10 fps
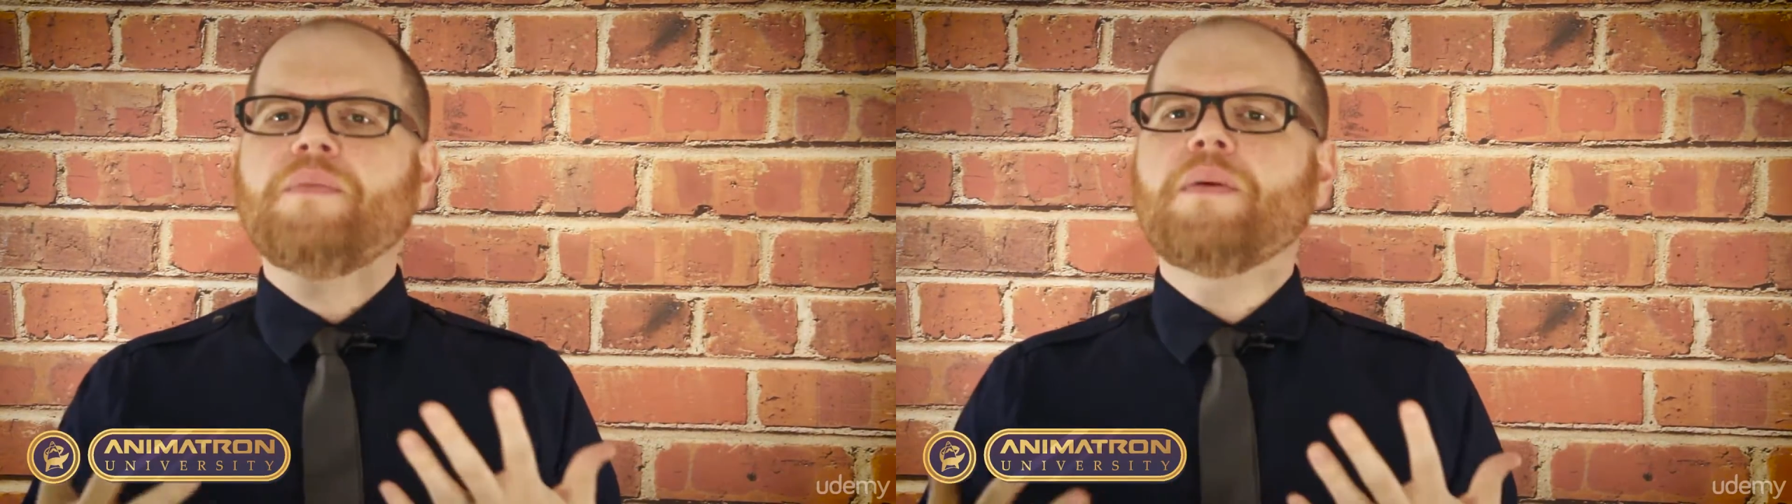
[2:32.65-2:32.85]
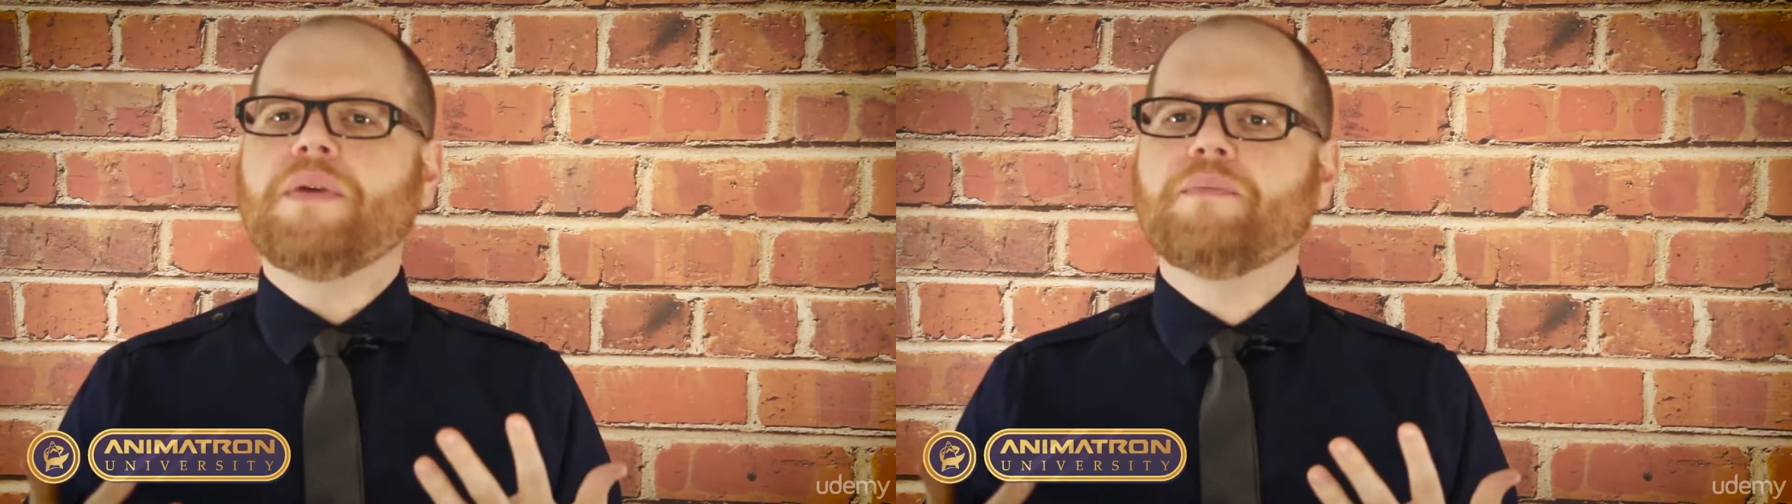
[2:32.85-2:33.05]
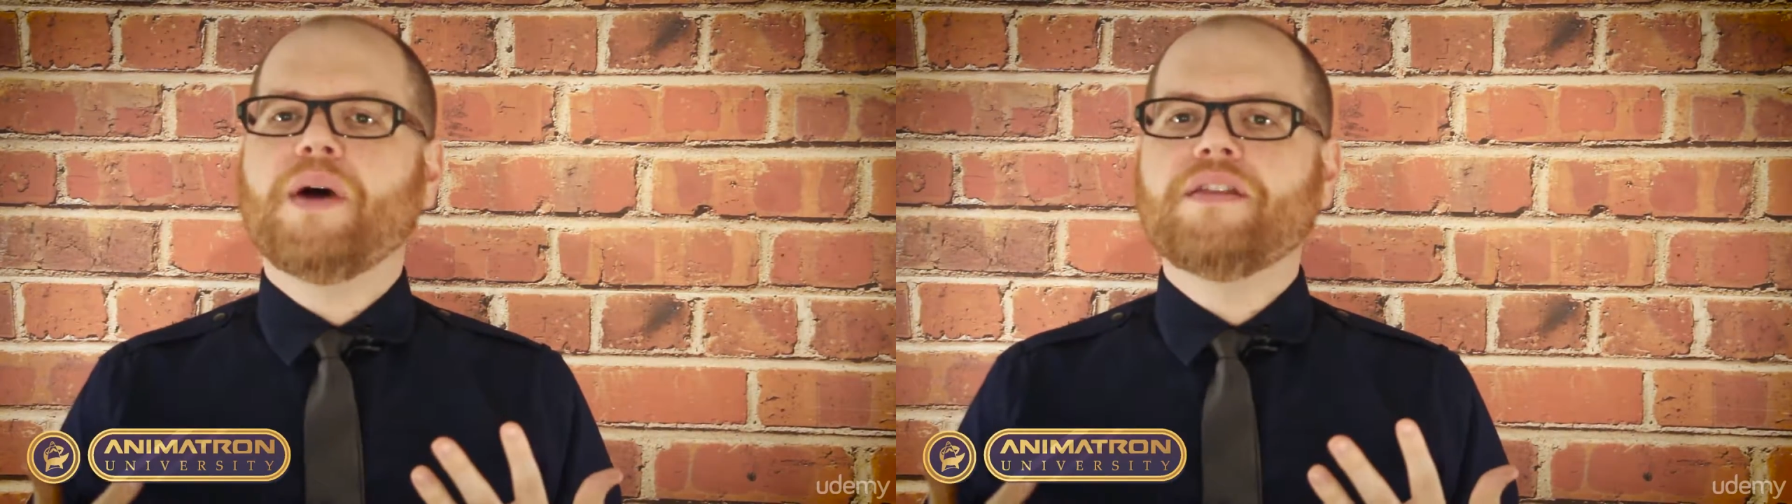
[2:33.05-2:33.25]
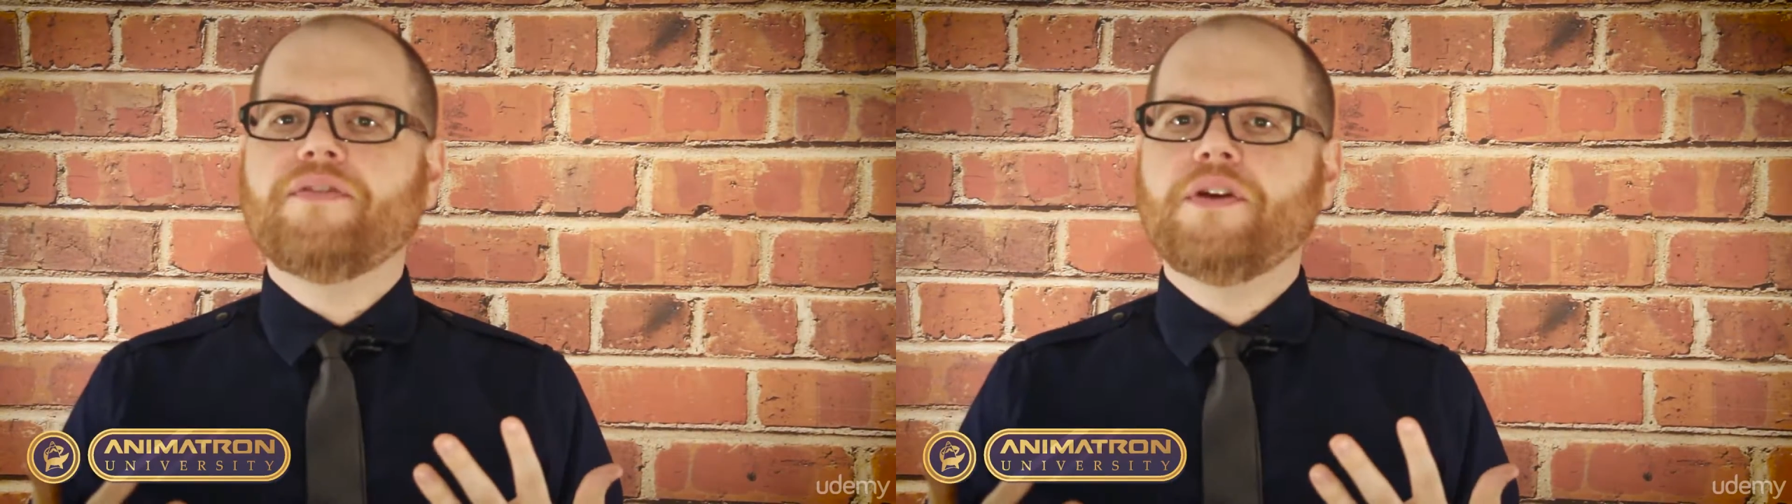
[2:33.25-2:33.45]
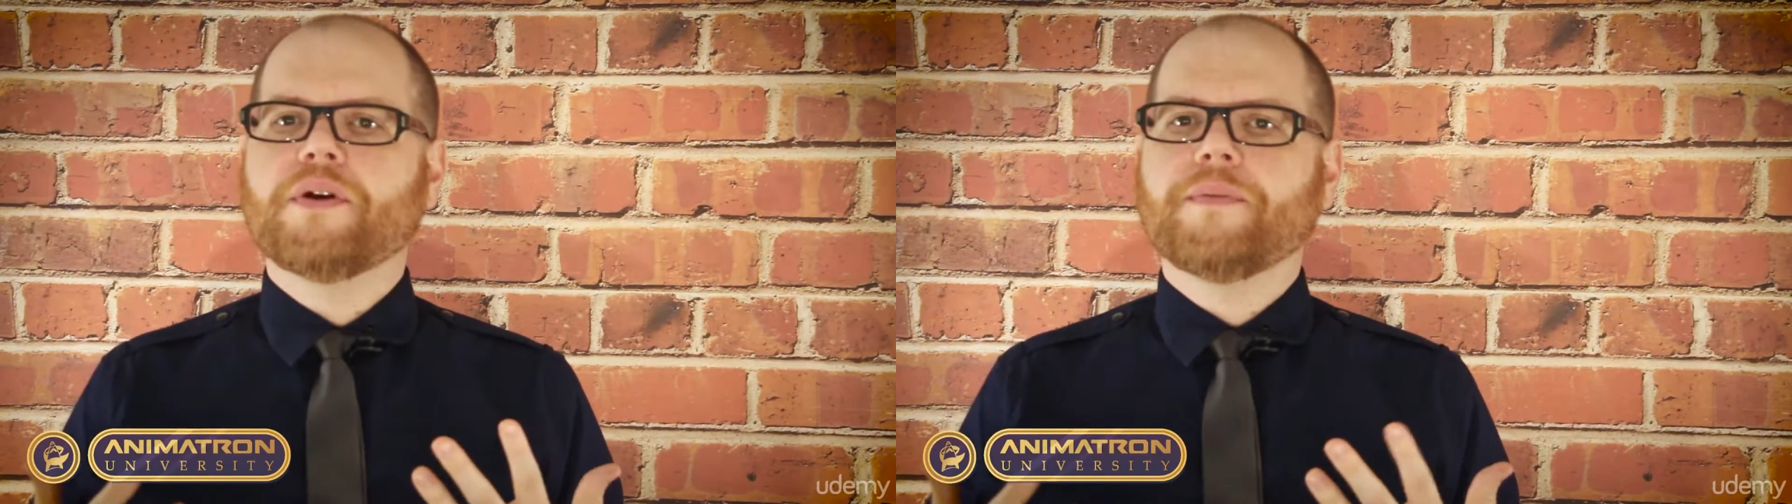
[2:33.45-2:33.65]
commitment
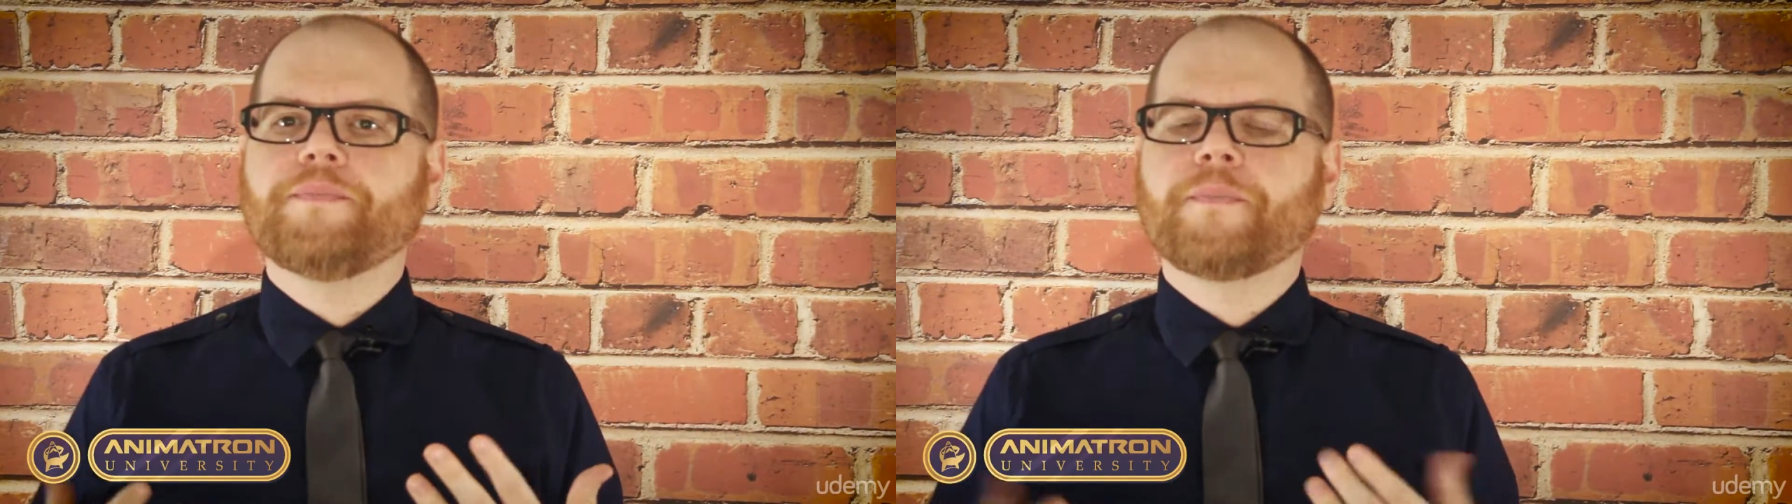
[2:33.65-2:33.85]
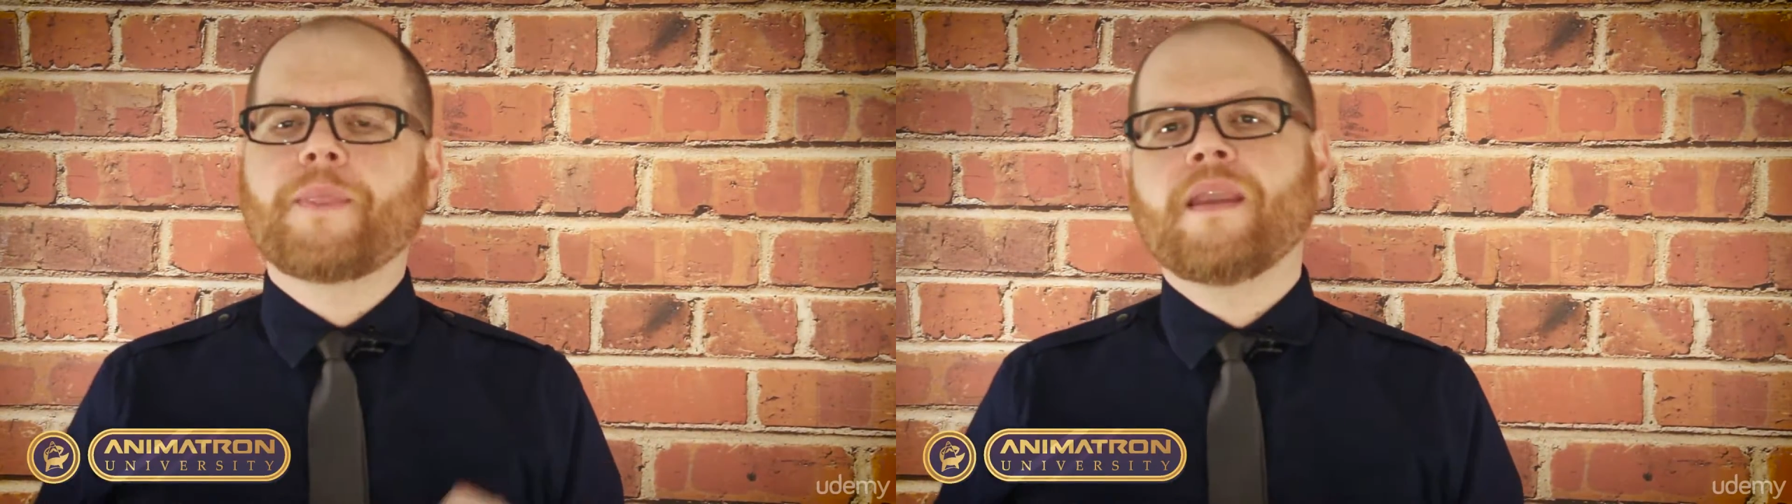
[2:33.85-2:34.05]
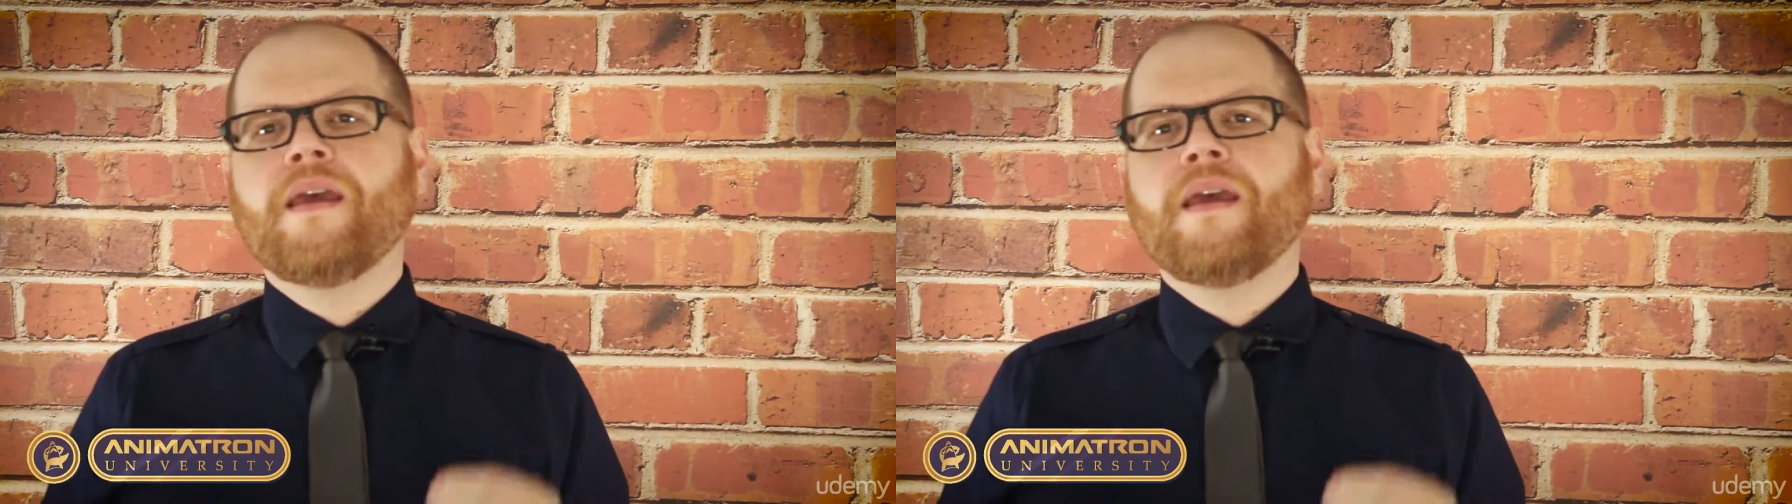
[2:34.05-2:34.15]
by the viewer.